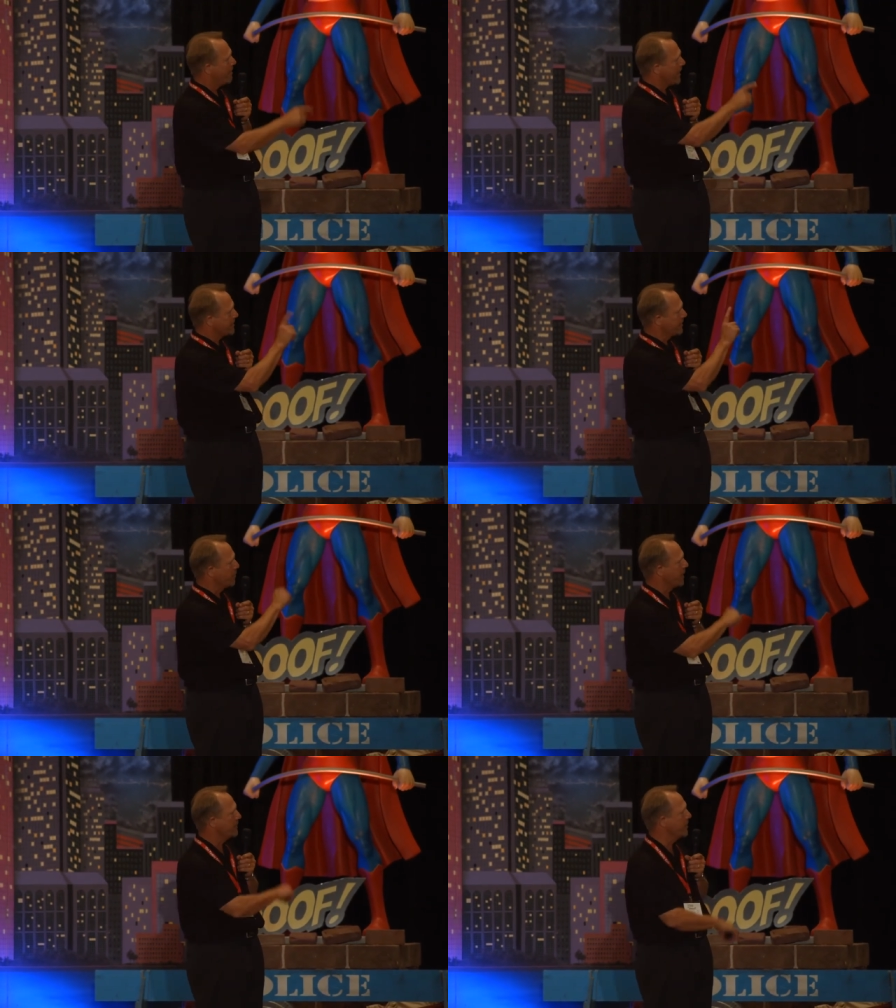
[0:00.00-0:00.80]
That's
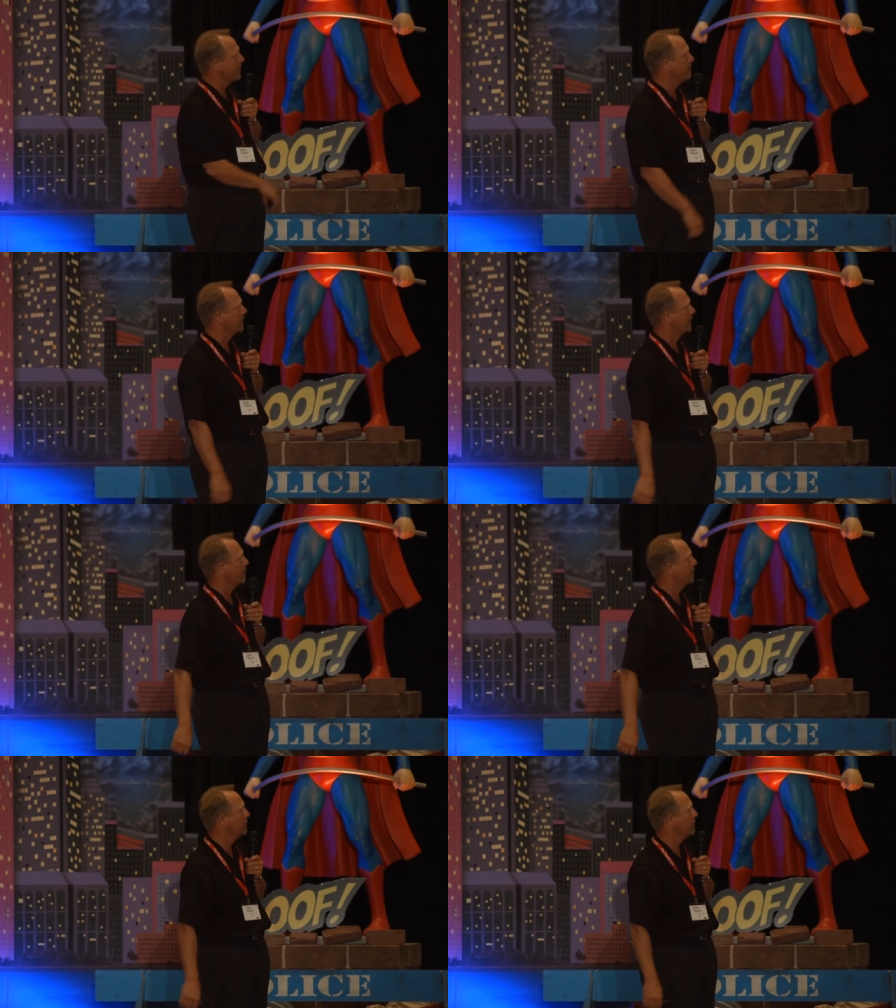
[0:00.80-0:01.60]
him right there in the
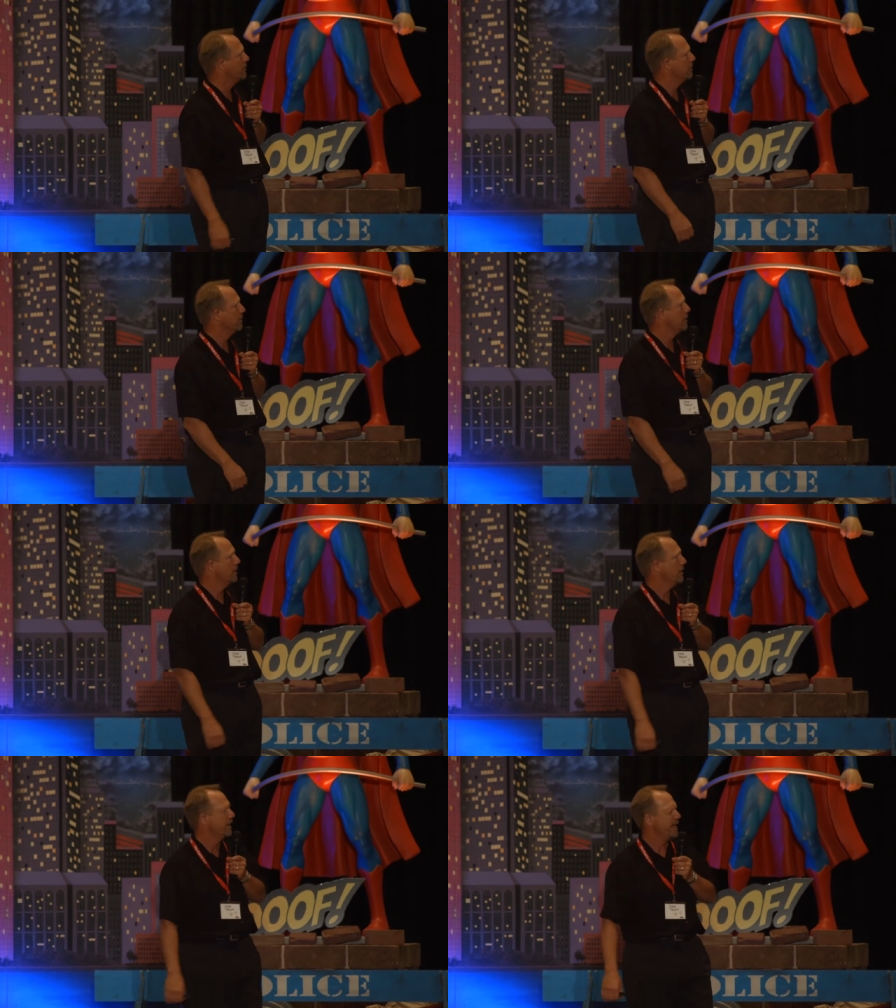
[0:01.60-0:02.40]
middle.
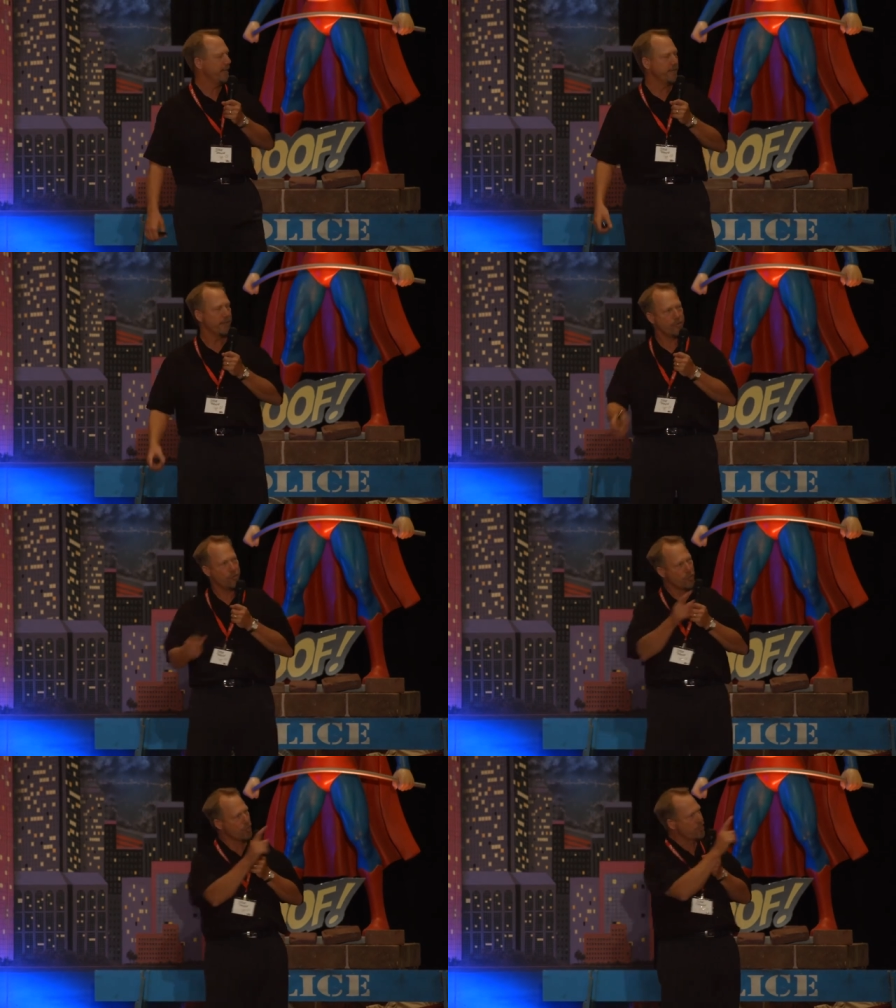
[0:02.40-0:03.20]
In
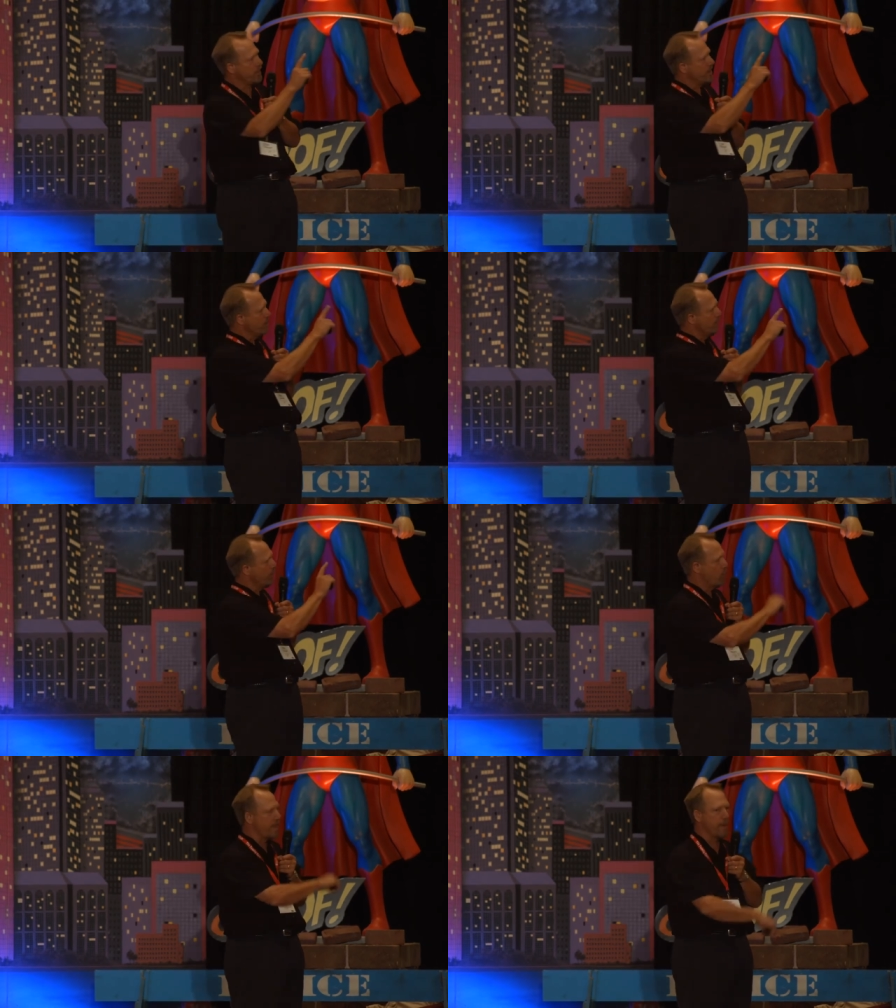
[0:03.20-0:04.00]
just the year
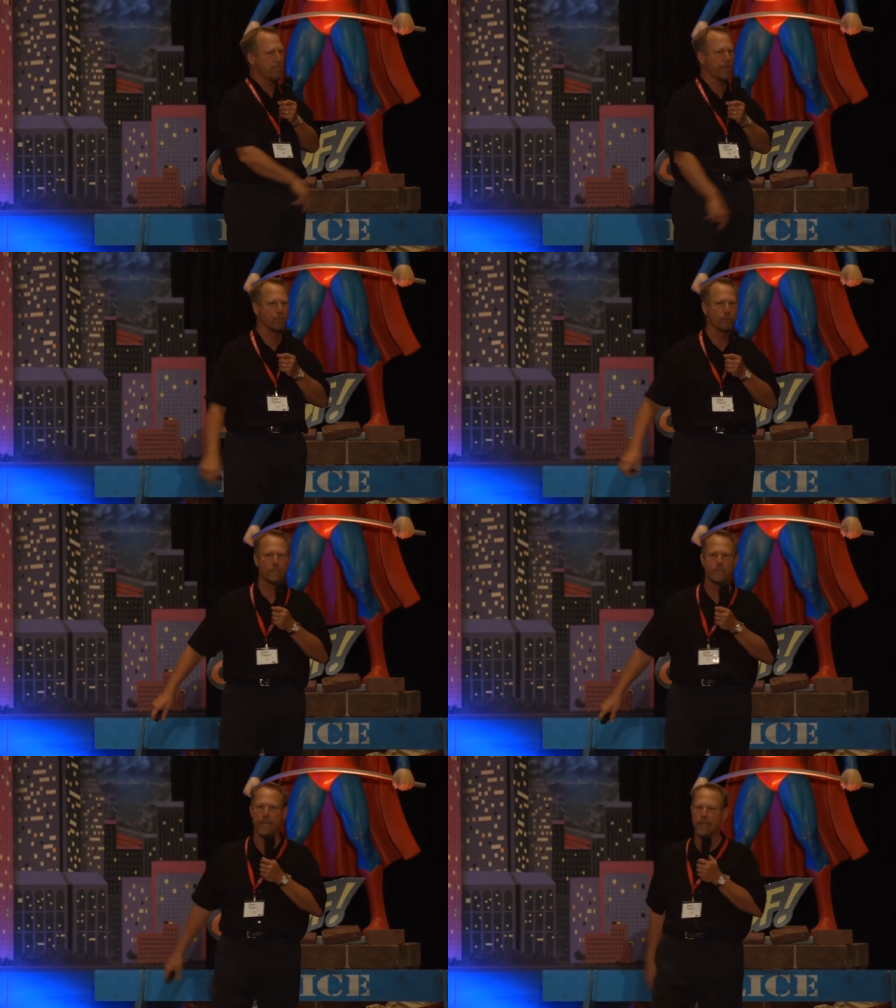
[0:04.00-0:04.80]
before that picture was